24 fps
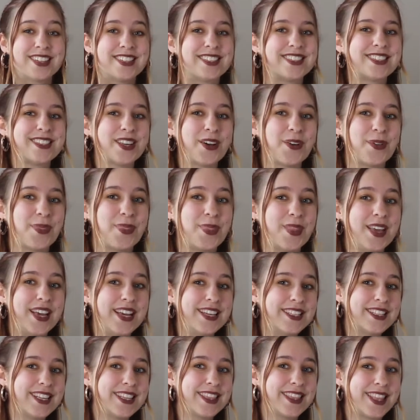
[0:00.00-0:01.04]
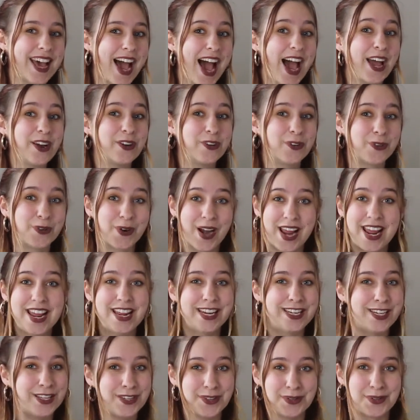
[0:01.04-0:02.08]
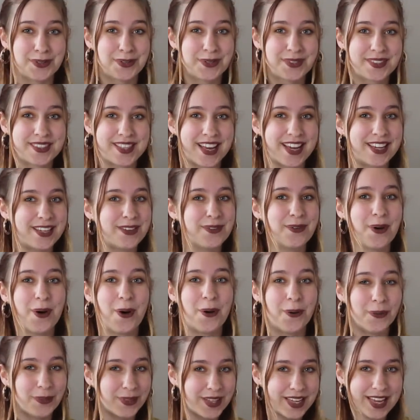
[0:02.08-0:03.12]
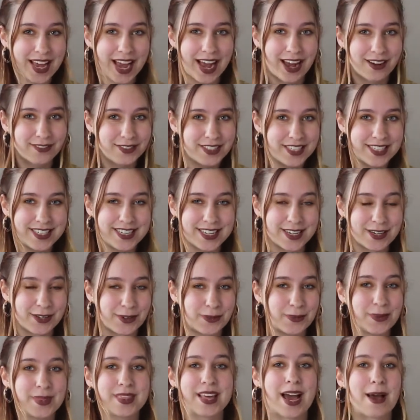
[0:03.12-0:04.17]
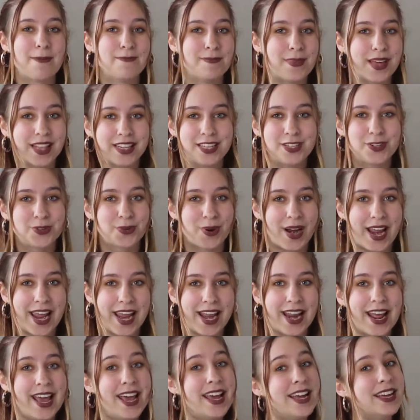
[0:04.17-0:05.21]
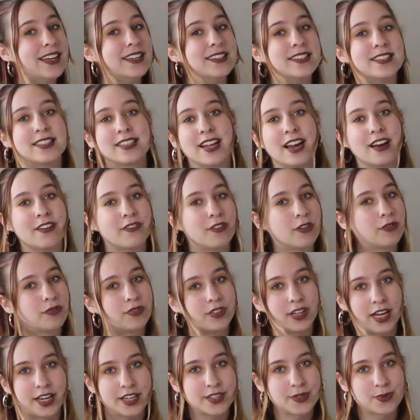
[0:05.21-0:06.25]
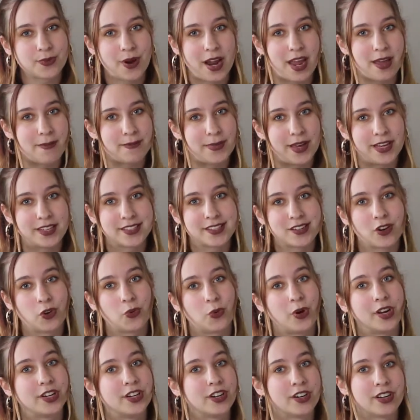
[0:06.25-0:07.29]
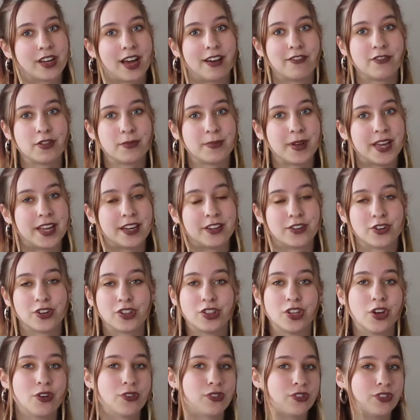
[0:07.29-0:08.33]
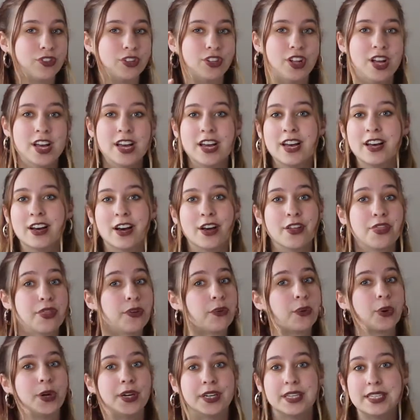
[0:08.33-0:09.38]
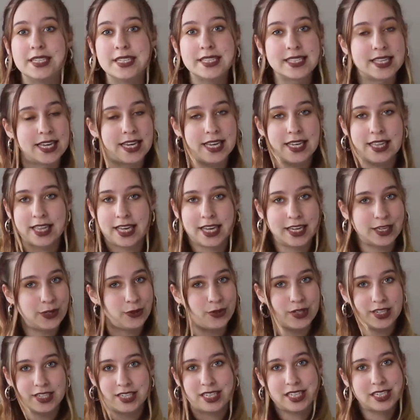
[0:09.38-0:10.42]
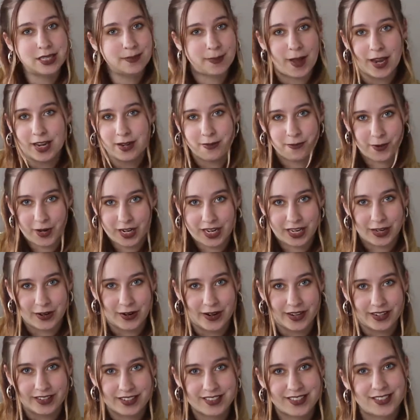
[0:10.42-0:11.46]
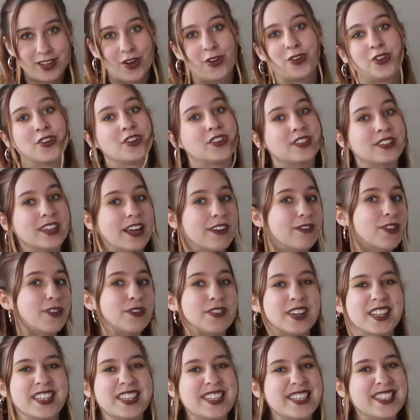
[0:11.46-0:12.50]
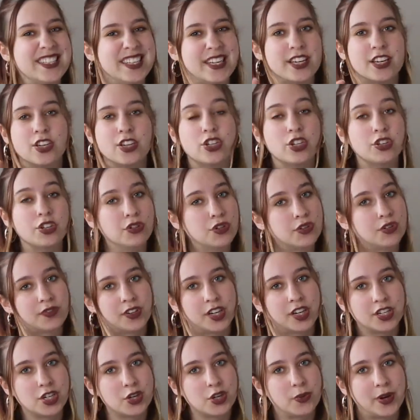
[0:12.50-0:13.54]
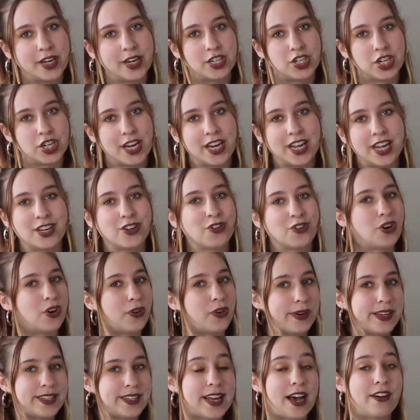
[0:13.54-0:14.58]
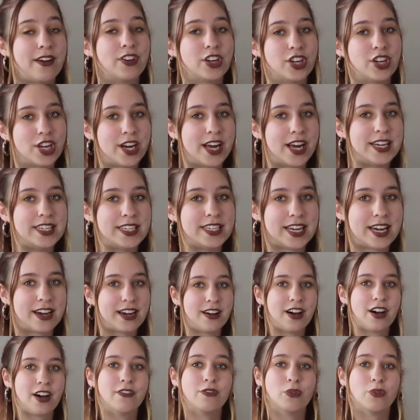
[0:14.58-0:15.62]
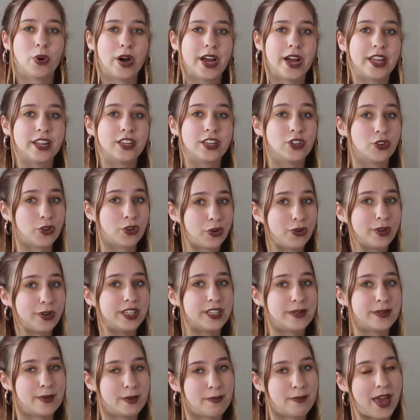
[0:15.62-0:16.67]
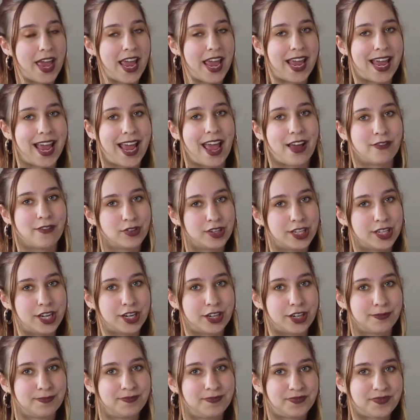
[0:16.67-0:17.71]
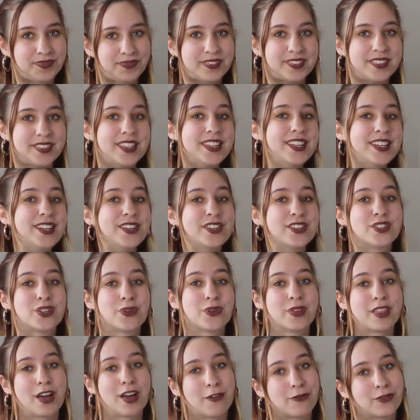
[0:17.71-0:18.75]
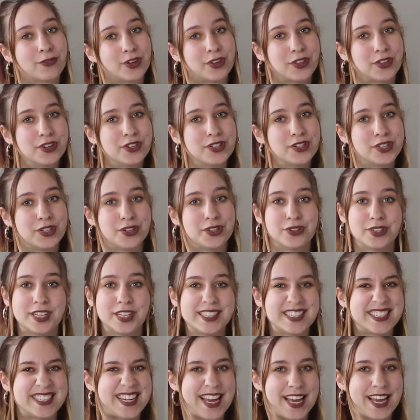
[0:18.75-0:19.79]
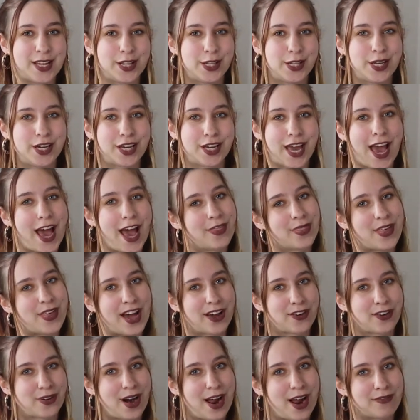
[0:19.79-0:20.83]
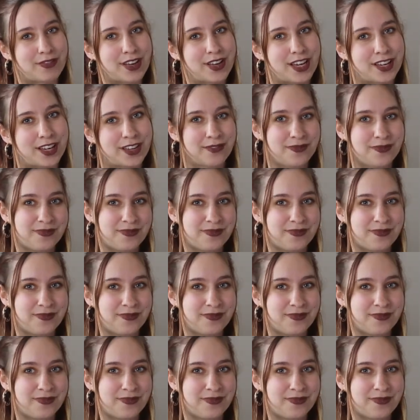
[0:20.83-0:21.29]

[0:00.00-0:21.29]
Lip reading: So isn't that great news that you only have to deal with that millage rate instead of a flex rate based on what your government and your local authorities think that you need to spend money on? So you'll never really see a huge fluctuation and you'll always have a good idea of what you're going to be paying every year. So without further ado, let's take a look at that graphic.